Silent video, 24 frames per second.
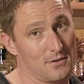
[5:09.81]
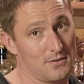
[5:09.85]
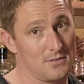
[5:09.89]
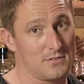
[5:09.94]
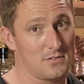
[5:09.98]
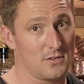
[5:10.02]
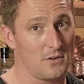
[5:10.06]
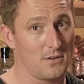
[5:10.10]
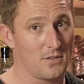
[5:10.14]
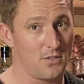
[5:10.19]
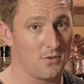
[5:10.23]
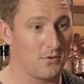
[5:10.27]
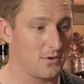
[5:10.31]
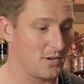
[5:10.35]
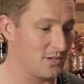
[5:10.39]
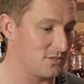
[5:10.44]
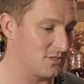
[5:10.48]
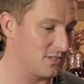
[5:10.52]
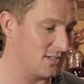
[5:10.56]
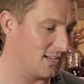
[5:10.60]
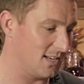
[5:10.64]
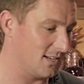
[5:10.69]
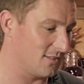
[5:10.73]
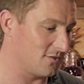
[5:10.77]
so I thought
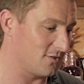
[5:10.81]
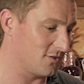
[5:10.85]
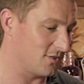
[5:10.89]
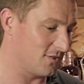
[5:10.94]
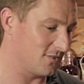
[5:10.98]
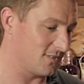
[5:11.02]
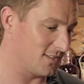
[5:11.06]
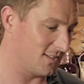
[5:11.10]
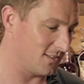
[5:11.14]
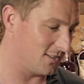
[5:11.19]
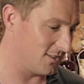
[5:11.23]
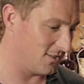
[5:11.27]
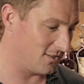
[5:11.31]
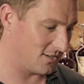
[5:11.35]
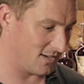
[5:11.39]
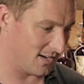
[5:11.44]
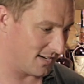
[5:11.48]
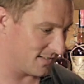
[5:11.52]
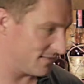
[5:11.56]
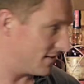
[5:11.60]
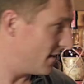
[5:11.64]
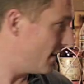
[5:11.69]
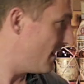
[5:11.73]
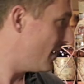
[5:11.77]
I'd introduce it to you
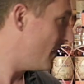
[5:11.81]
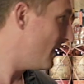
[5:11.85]
guys.